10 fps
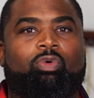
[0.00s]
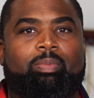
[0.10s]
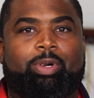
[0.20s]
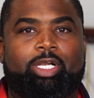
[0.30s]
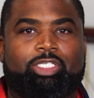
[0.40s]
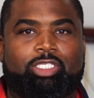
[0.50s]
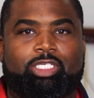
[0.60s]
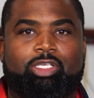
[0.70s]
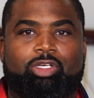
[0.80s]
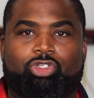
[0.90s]
when
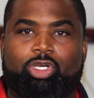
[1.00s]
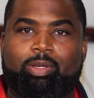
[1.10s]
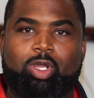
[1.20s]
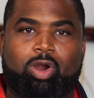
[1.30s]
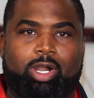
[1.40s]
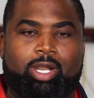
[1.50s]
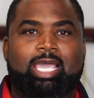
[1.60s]
purchasing your dream car,